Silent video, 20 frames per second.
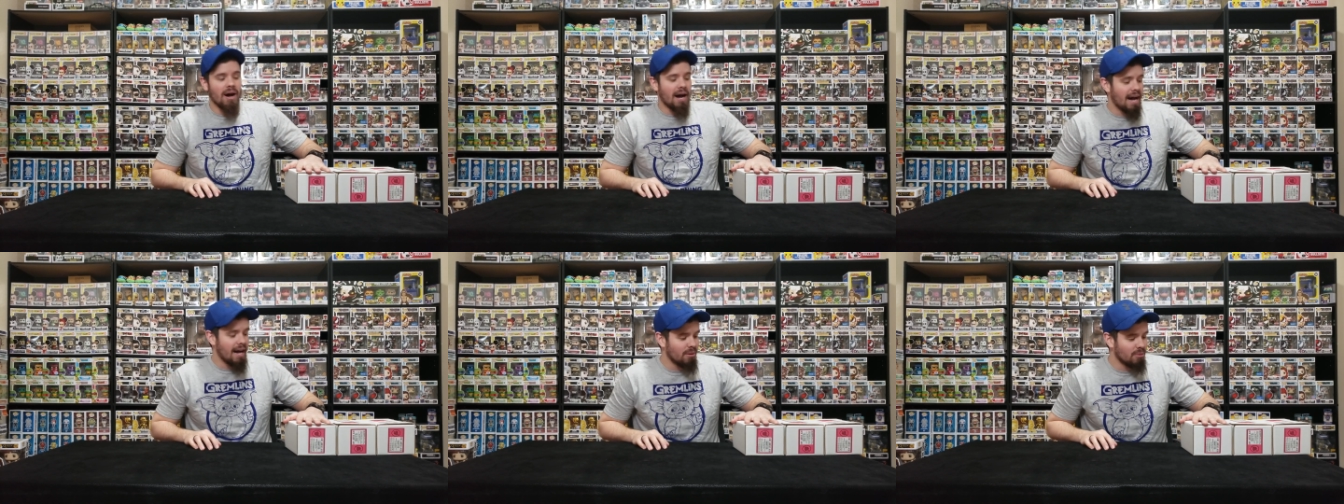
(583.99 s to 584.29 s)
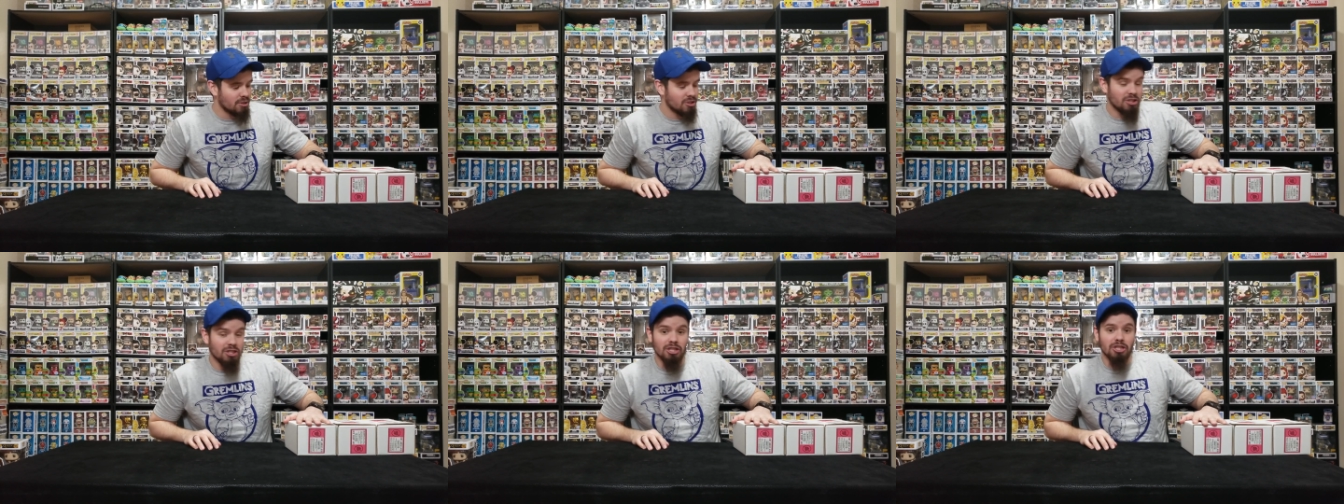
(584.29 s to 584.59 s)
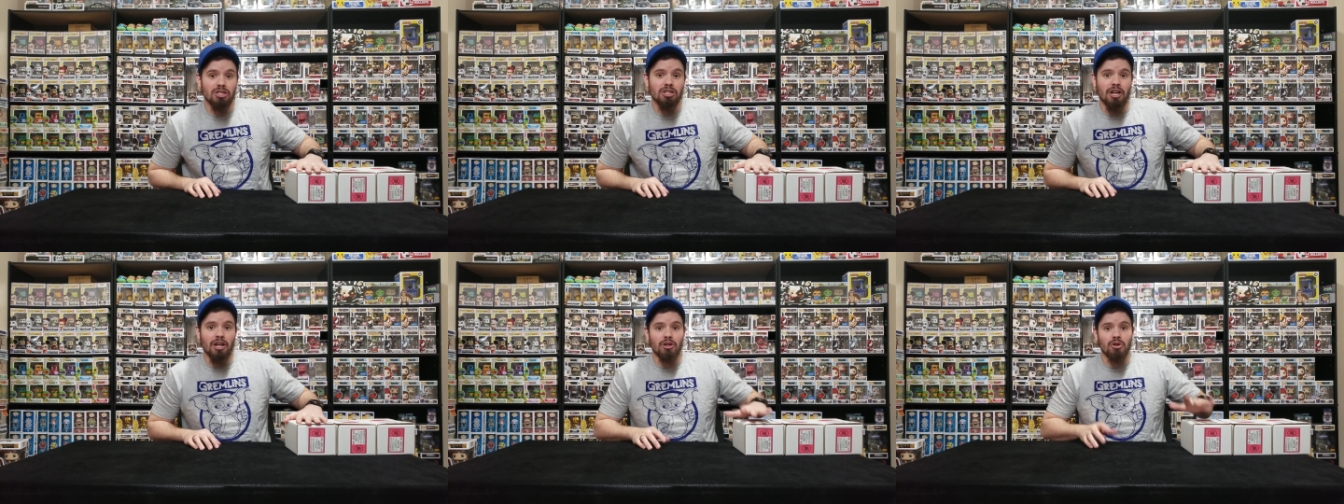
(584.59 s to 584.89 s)
I was
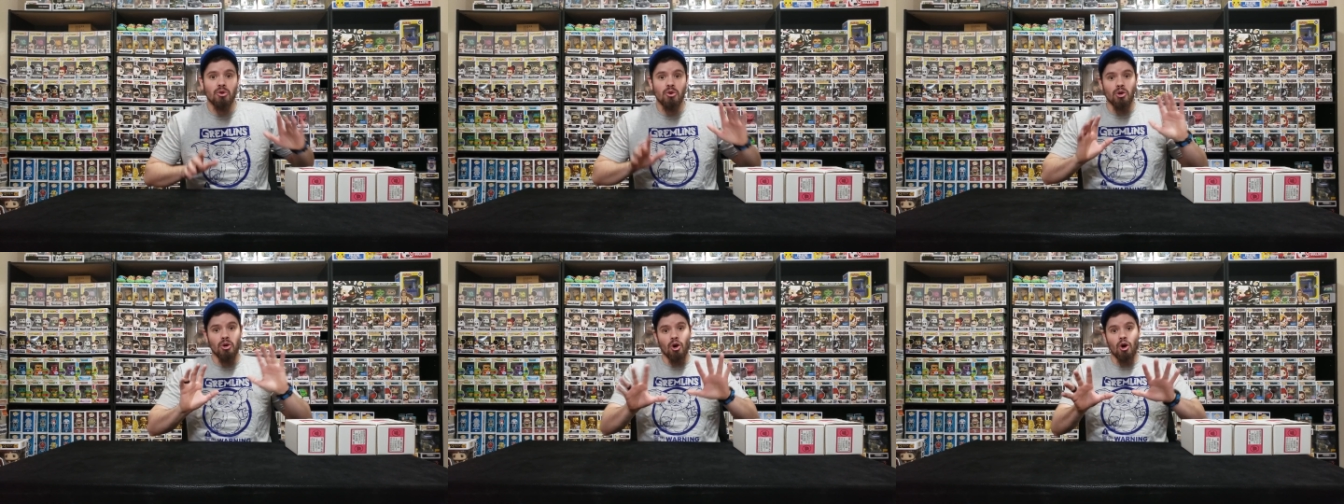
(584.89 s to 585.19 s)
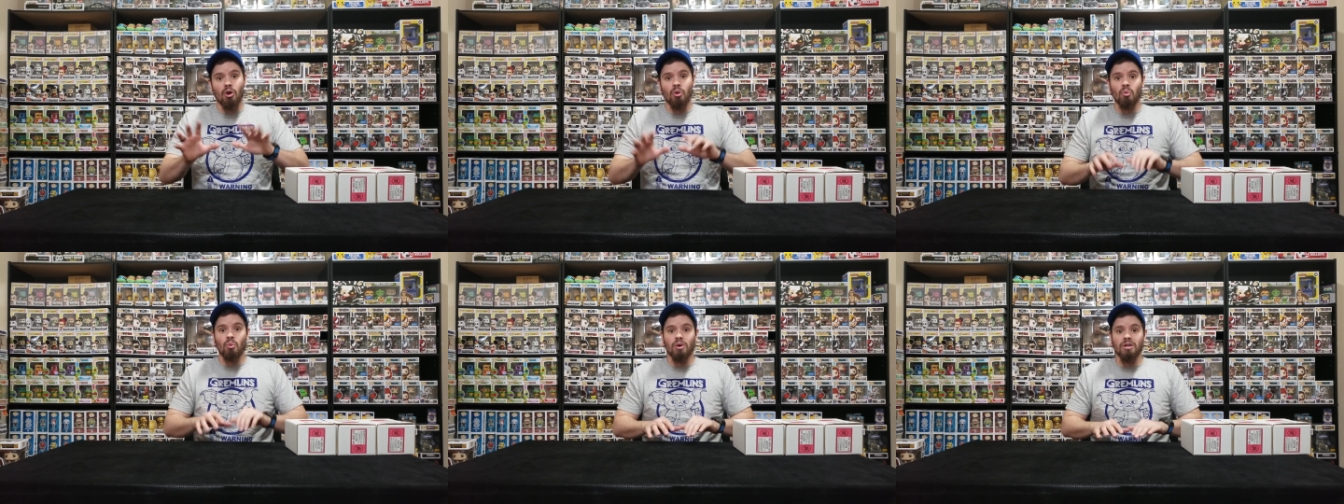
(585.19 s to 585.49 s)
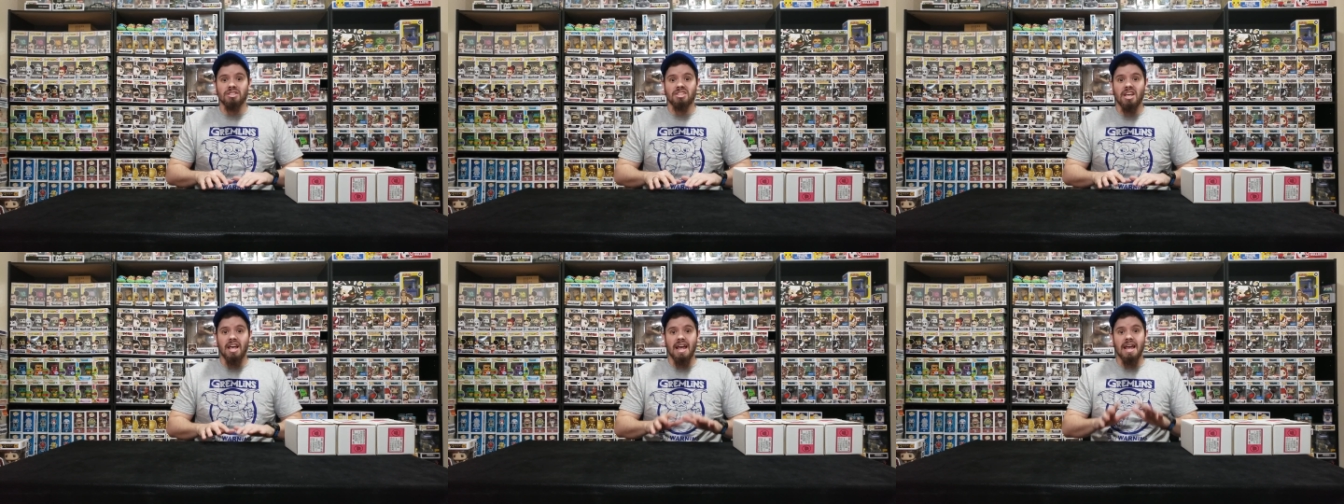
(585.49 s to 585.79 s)
going to try to do it all in
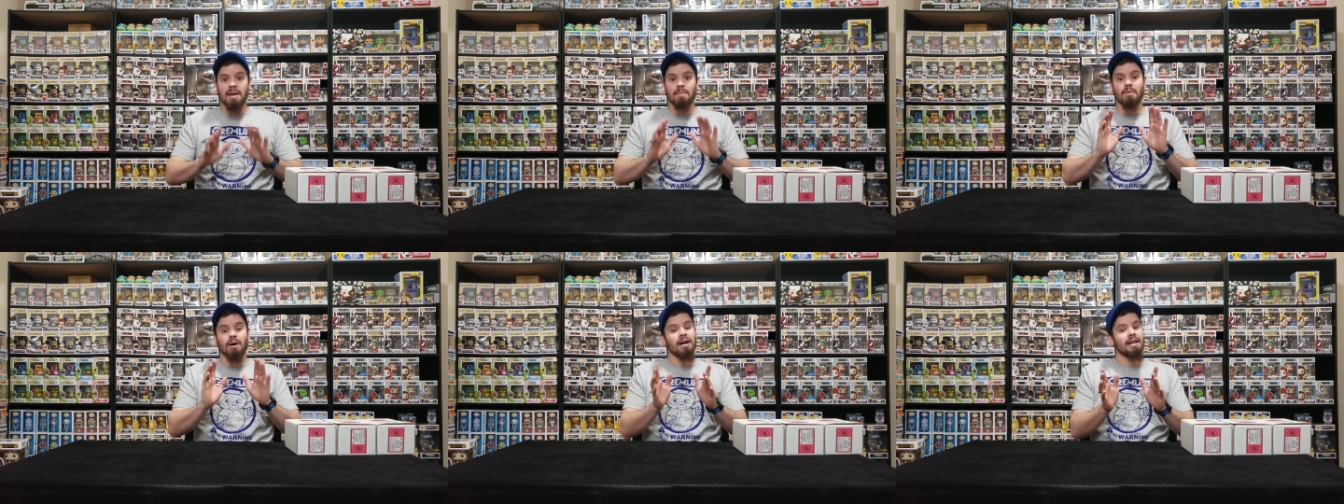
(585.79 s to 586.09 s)
one take,